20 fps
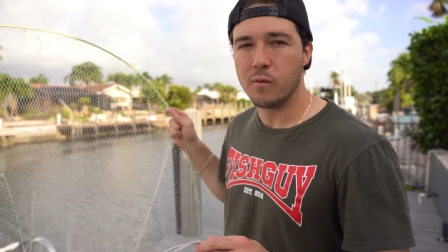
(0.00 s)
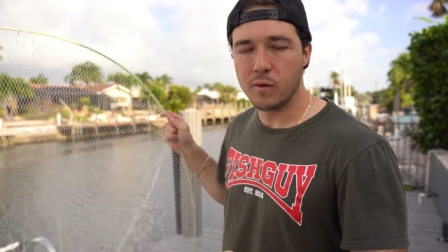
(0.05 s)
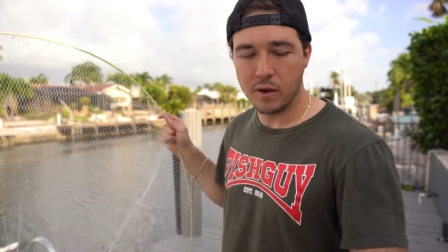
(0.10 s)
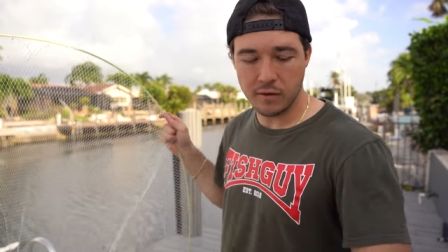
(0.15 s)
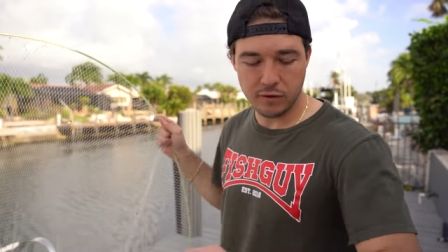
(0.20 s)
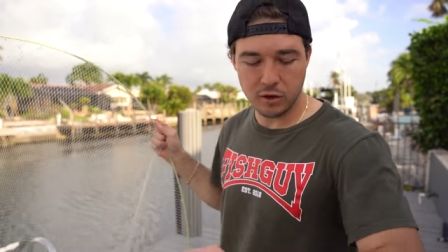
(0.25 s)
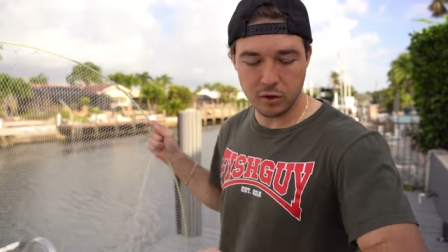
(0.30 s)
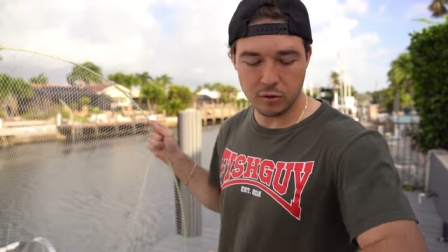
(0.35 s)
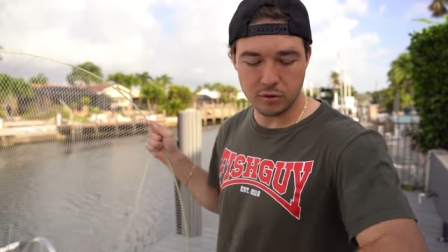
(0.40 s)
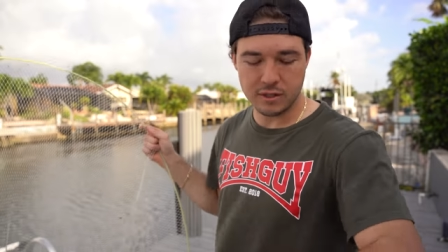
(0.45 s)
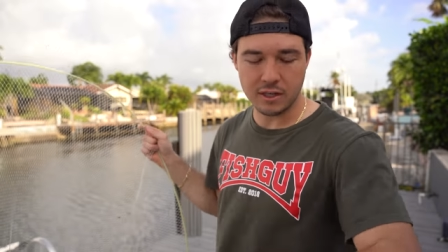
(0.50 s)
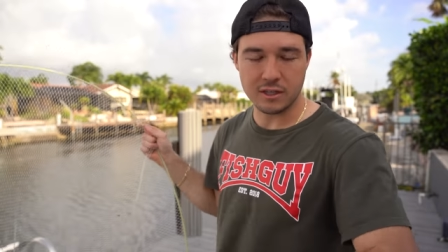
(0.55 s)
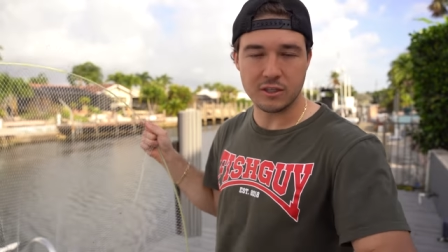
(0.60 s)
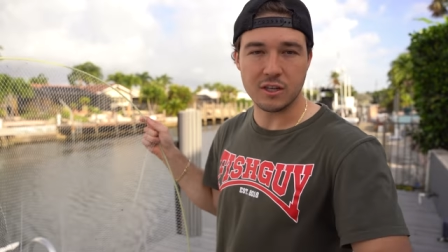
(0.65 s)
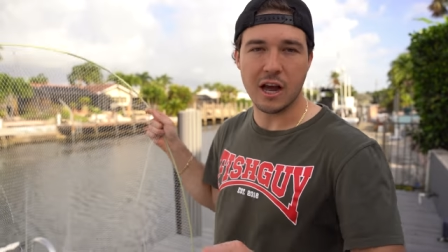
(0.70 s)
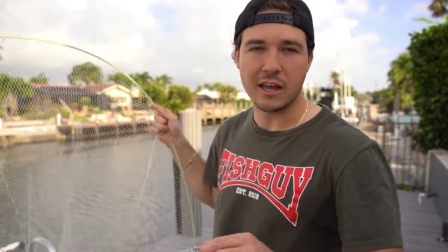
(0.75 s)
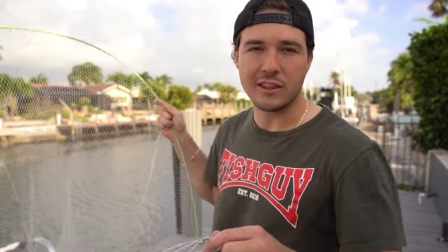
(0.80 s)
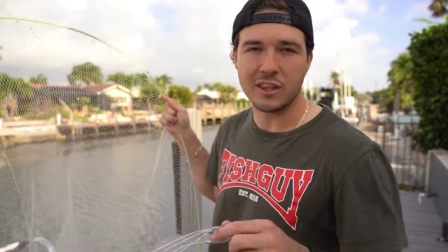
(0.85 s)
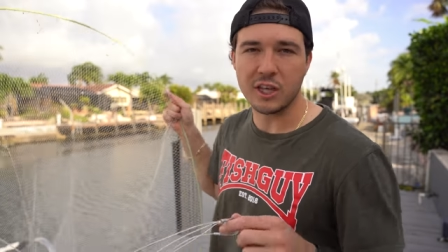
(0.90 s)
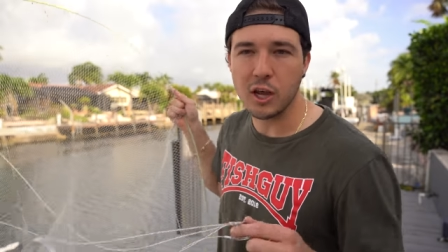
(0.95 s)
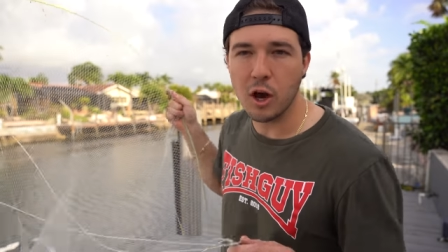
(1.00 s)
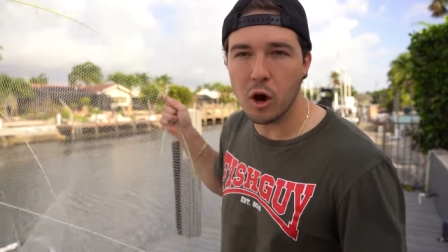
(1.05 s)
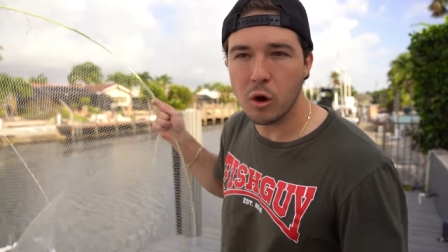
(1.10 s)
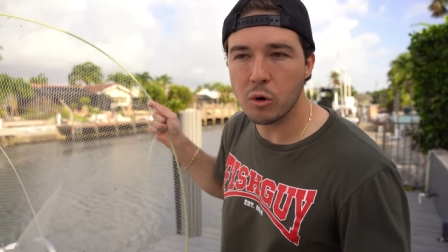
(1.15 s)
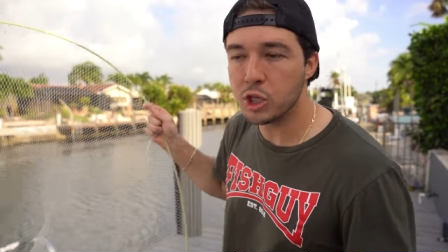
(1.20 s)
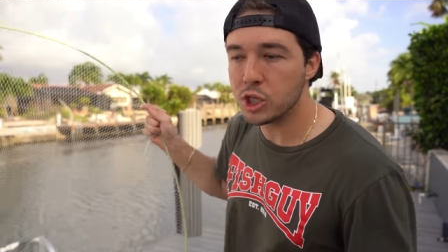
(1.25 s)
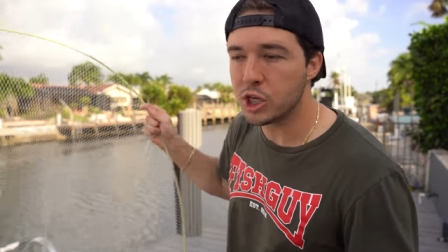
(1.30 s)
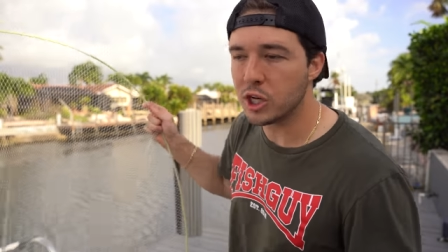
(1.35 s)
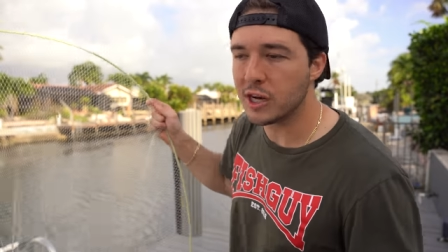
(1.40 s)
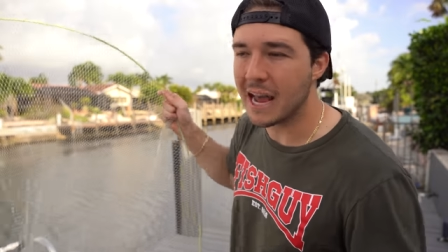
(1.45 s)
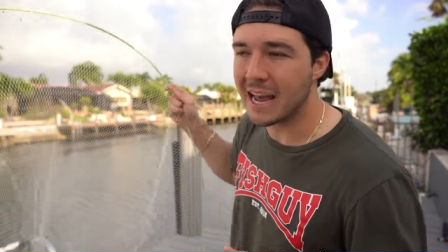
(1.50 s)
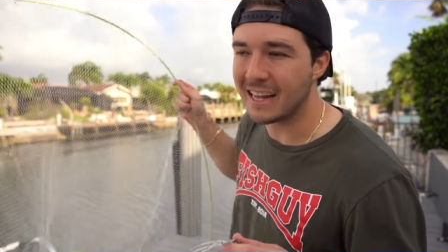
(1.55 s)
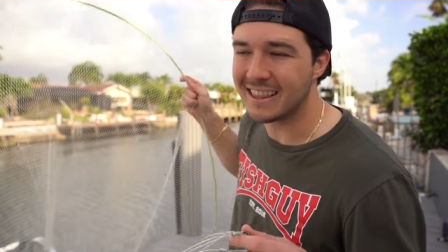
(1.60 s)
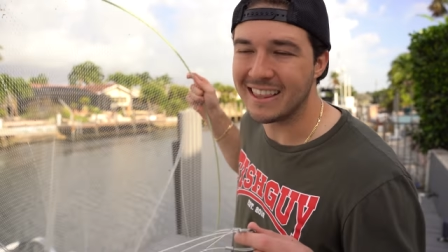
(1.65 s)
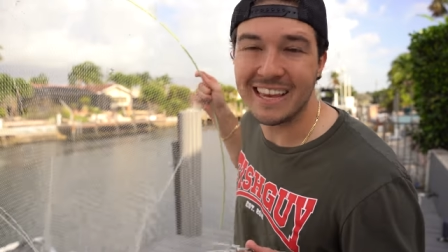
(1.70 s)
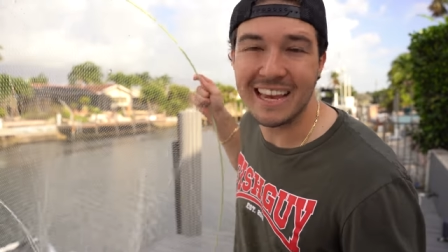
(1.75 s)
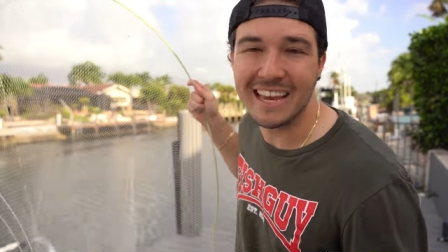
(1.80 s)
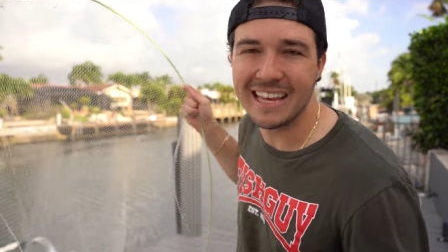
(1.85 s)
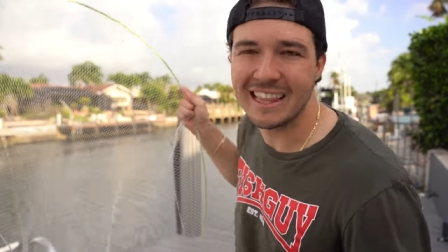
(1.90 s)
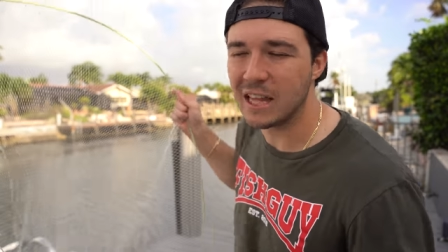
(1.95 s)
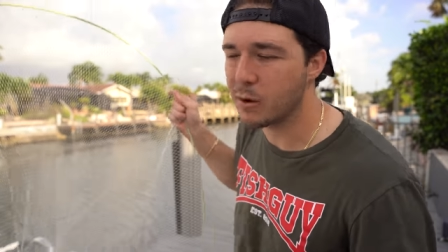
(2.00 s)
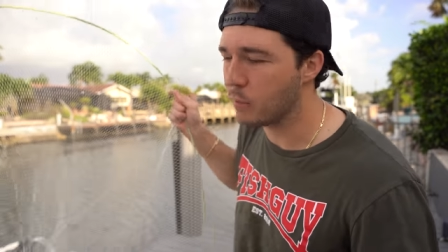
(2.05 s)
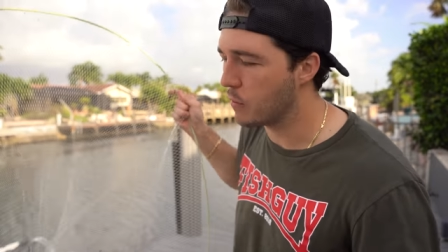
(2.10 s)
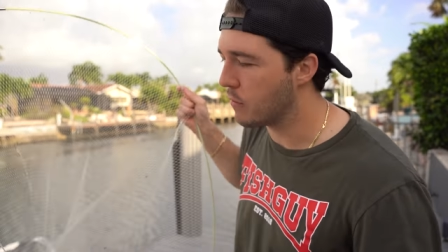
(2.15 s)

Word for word: We've used this at the ocean, at the inlet.